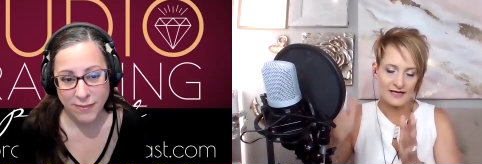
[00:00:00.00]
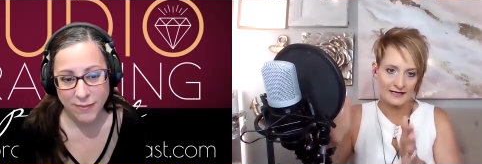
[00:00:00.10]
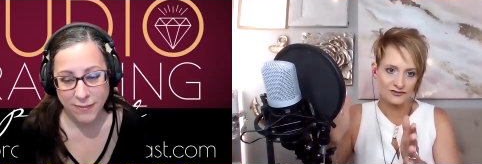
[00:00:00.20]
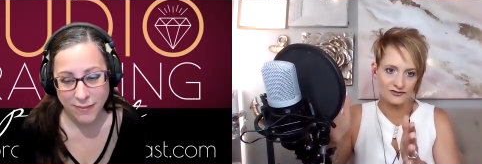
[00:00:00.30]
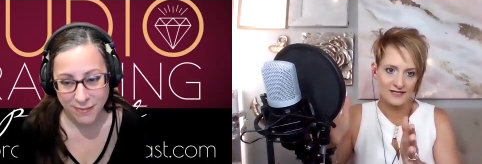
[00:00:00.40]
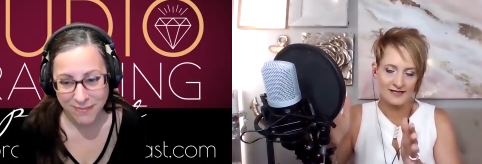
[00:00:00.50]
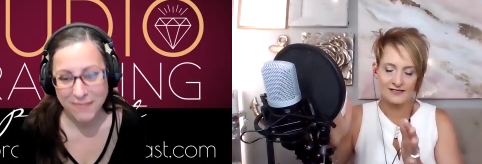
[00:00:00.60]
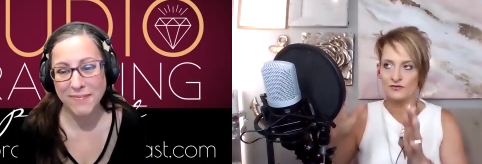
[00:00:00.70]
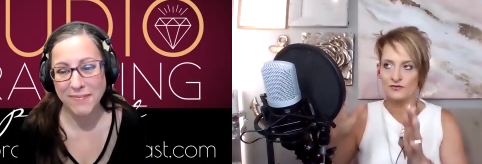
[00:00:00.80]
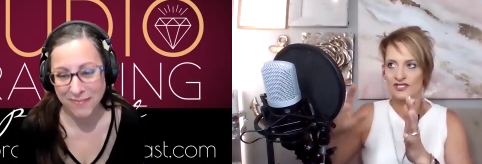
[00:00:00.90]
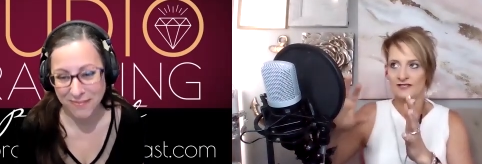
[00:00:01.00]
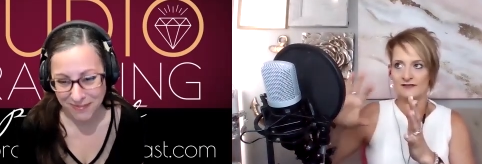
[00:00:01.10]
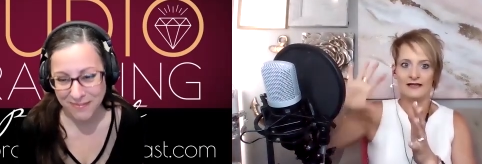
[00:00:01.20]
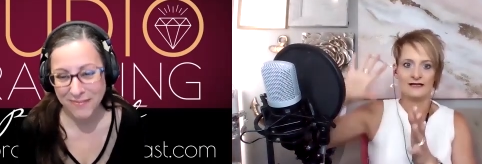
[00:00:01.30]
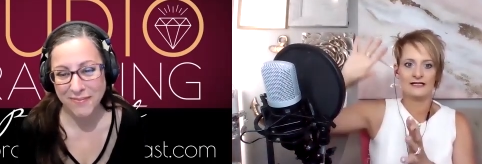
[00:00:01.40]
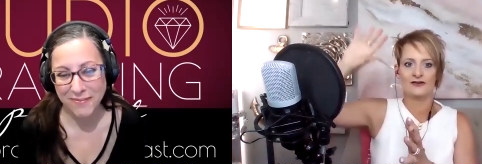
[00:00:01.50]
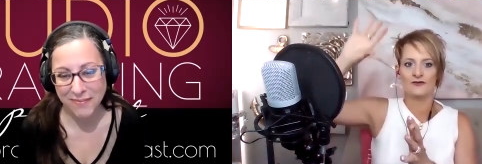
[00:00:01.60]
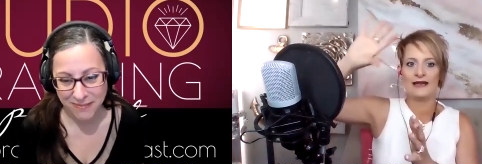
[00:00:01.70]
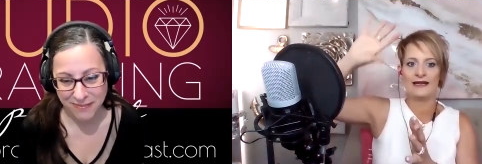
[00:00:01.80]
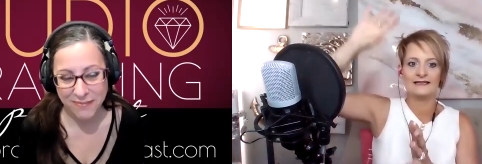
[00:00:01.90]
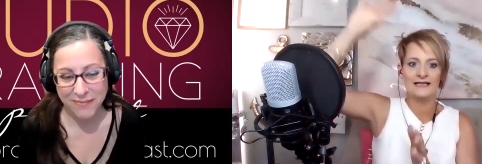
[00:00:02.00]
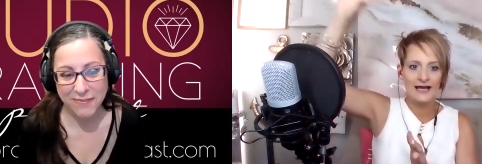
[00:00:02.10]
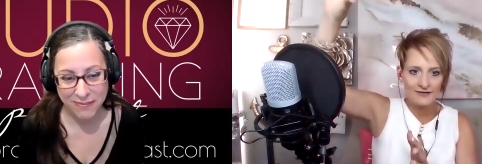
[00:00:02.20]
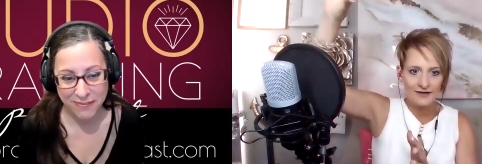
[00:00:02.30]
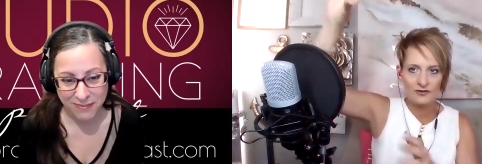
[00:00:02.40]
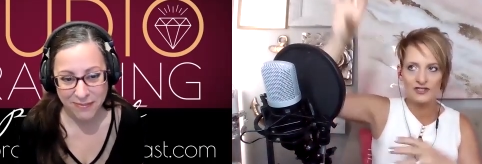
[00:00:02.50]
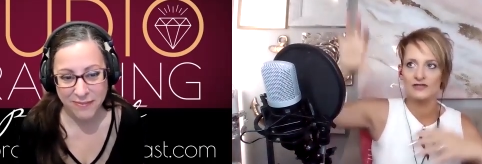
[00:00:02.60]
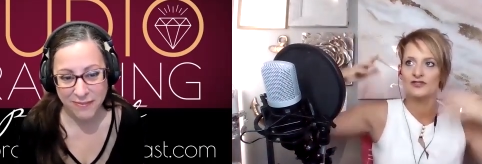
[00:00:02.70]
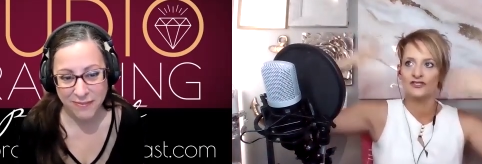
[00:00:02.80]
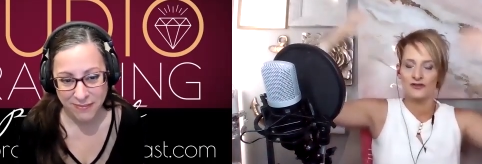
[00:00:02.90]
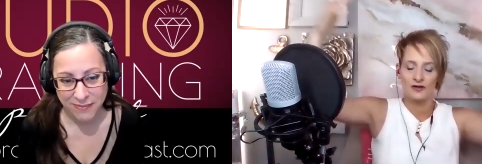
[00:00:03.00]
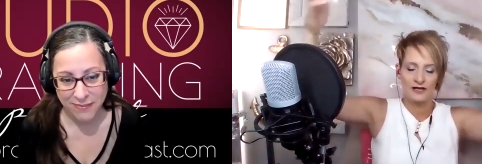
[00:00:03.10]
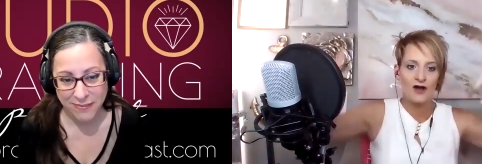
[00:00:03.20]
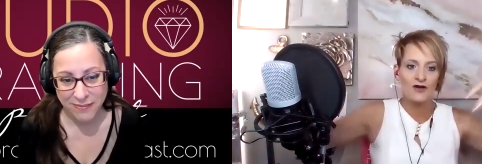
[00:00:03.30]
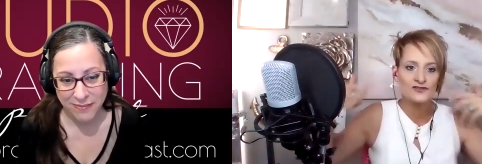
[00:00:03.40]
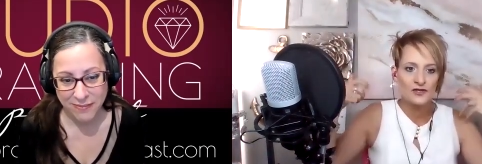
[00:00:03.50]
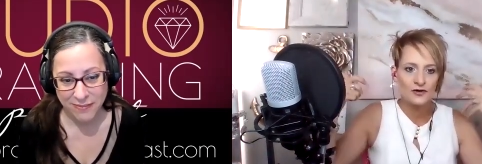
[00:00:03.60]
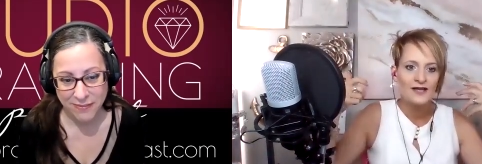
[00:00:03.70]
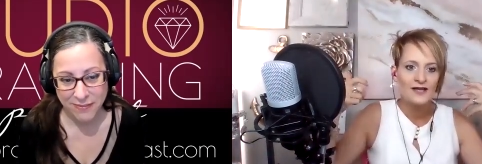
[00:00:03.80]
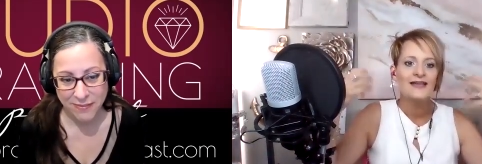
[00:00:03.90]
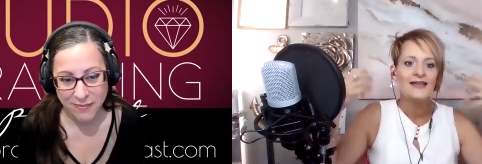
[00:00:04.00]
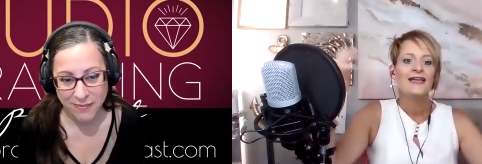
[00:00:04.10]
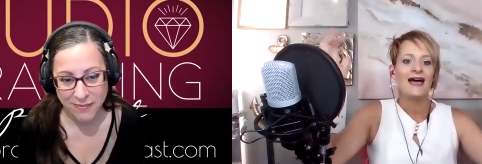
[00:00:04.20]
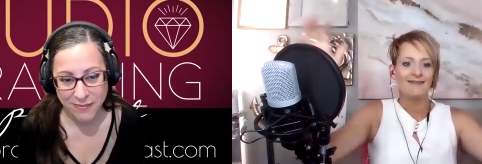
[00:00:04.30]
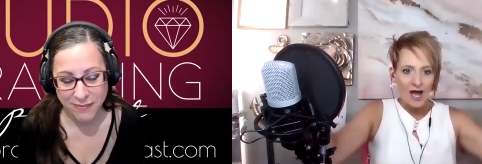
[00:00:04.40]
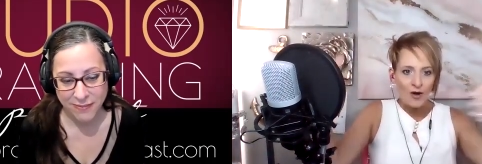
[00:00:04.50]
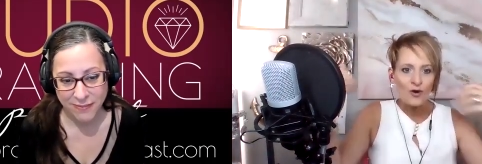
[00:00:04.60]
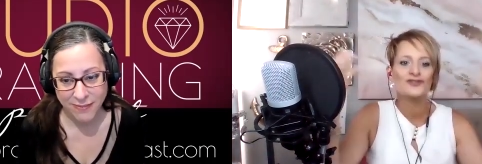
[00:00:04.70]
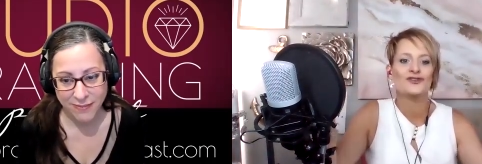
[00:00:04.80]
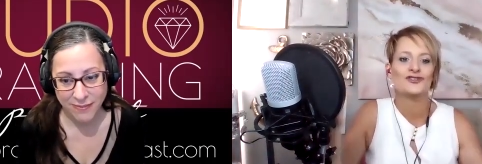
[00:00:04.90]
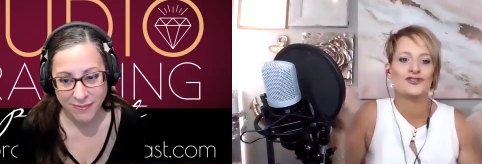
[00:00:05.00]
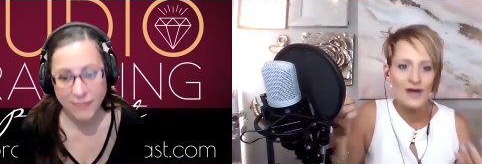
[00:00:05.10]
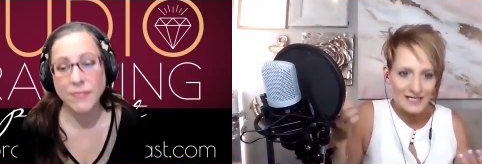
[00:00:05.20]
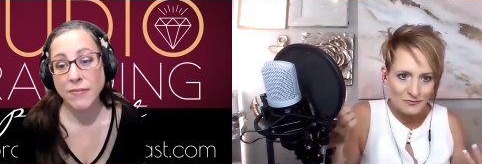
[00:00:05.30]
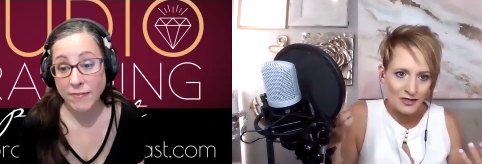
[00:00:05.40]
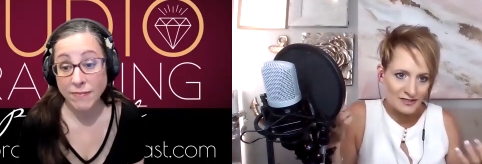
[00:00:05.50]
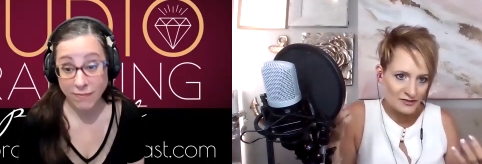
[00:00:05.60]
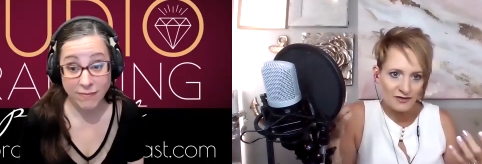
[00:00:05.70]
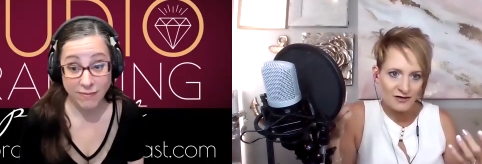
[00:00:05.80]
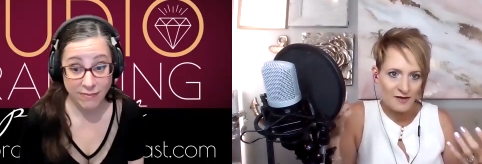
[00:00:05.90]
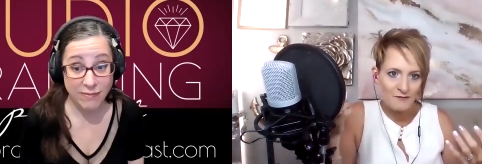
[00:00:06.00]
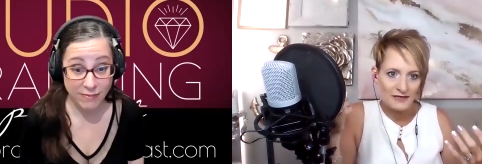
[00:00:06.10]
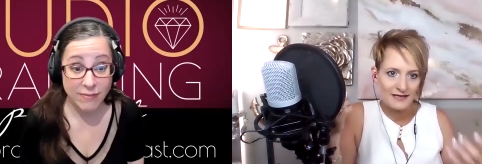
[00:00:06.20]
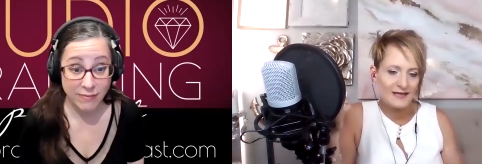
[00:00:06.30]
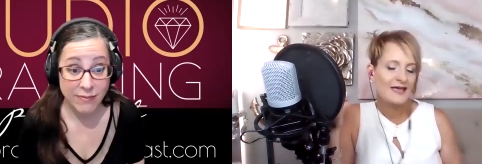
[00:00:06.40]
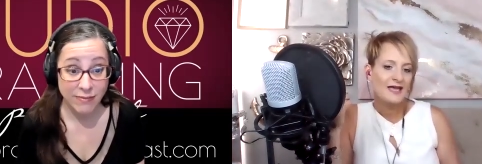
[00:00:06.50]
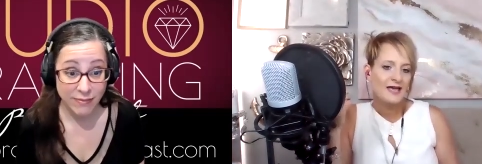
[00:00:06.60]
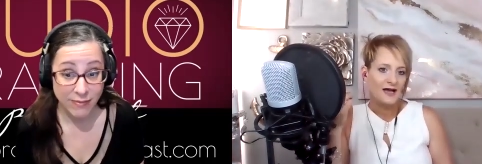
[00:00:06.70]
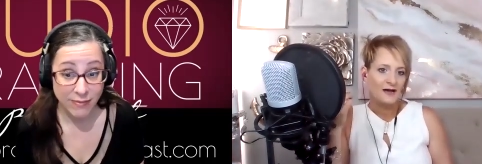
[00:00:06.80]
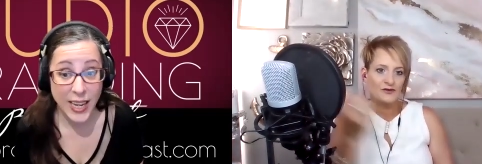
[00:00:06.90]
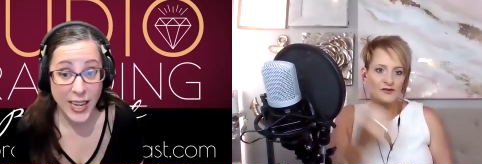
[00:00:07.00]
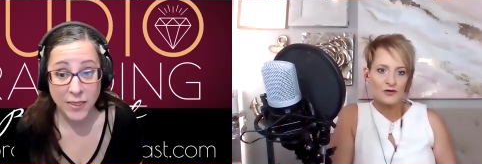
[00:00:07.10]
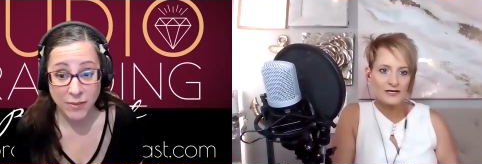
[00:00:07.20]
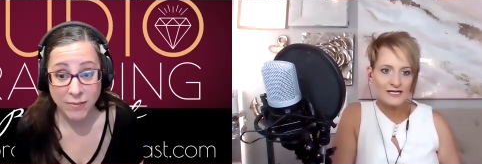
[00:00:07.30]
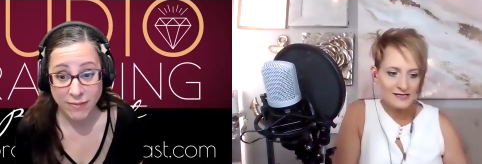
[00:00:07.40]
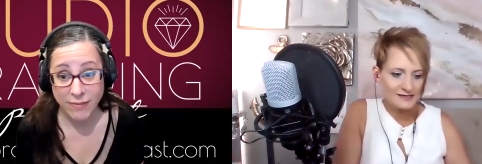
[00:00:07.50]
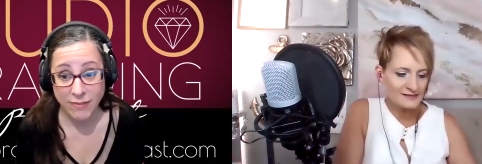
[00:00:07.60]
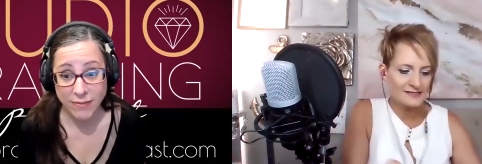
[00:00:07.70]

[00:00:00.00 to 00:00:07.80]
Speaker 1: exercise, which is going to get her back into high vibration, which is going to also allow her to attract more into her company uh, yeah. with more ease.